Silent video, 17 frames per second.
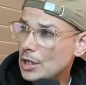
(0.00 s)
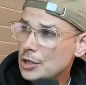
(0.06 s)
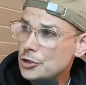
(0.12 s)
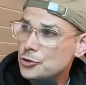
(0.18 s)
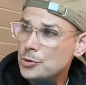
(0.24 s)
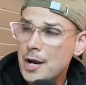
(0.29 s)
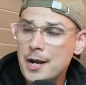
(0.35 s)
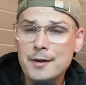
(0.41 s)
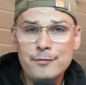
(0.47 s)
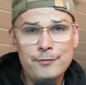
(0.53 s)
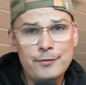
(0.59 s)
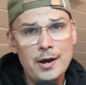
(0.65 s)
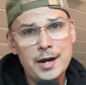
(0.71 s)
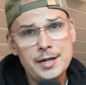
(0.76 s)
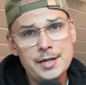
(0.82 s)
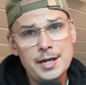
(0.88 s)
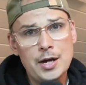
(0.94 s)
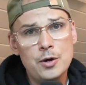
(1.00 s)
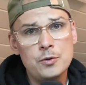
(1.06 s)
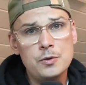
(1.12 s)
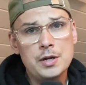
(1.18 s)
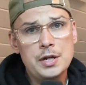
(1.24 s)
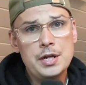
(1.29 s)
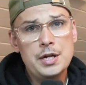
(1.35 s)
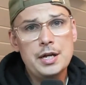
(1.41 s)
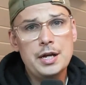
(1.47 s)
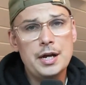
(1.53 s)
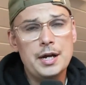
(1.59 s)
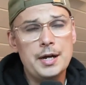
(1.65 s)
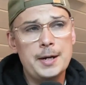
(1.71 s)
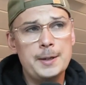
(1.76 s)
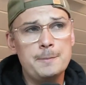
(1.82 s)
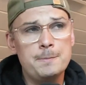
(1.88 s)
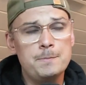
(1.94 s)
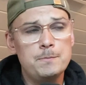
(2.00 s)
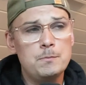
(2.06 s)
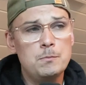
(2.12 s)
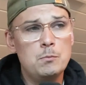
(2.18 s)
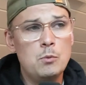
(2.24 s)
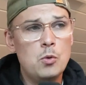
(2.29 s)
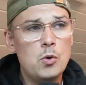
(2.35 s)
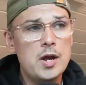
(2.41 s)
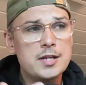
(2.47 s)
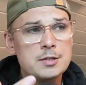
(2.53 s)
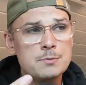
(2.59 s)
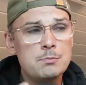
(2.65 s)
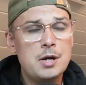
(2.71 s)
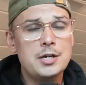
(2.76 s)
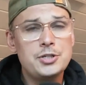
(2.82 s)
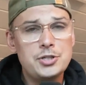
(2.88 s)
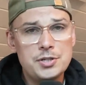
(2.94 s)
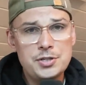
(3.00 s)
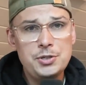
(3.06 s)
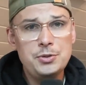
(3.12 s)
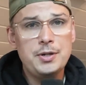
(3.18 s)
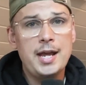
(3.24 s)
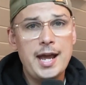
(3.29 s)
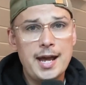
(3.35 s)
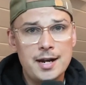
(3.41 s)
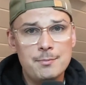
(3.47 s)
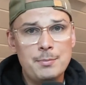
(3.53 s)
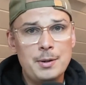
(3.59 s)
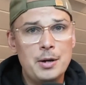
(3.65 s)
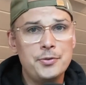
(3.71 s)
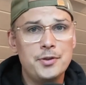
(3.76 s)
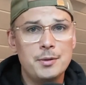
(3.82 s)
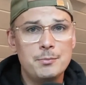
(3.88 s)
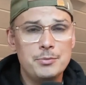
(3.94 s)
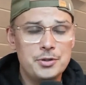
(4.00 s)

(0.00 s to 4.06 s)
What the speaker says: Try to find out as much as you can about them.